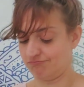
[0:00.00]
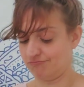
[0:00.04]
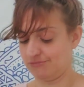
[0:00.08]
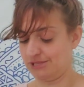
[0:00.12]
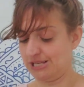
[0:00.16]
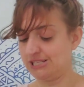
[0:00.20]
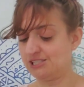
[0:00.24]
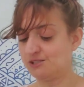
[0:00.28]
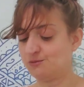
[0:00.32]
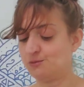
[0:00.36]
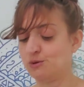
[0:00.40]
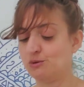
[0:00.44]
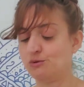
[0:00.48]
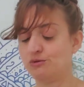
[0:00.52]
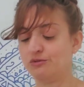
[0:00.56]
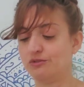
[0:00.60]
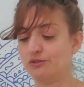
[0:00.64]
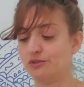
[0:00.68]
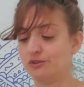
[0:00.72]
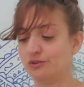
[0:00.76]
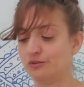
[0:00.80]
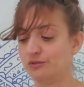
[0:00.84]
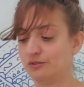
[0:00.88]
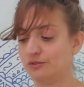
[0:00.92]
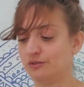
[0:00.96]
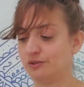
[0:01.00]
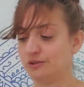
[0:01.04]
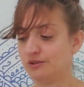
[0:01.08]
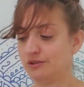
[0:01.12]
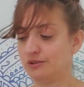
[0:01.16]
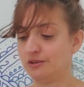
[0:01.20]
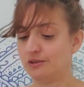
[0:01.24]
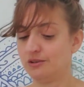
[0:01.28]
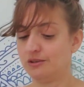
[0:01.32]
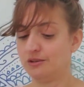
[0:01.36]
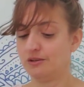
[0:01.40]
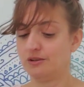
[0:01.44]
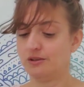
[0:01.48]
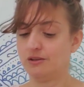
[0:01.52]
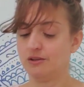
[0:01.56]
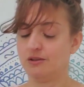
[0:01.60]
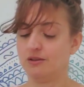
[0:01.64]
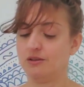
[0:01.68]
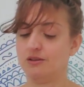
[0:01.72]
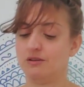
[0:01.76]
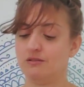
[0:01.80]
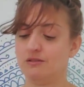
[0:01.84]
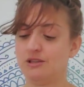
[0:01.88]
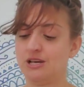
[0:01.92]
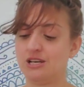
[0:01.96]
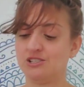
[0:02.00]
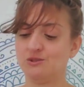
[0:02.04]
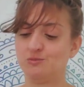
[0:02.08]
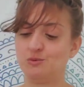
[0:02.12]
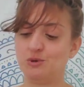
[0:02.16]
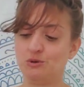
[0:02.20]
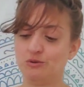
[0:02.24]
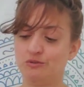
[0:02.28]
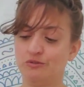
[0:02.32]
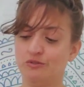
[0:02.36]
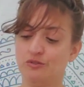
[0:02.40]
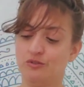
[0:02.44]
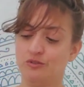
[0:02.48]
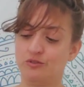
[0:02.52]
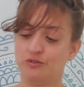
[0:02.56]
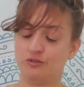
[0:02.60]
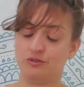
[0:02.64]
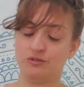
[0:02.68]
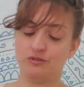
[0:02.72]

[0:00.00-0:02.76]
That's beautiful. That's beautiful.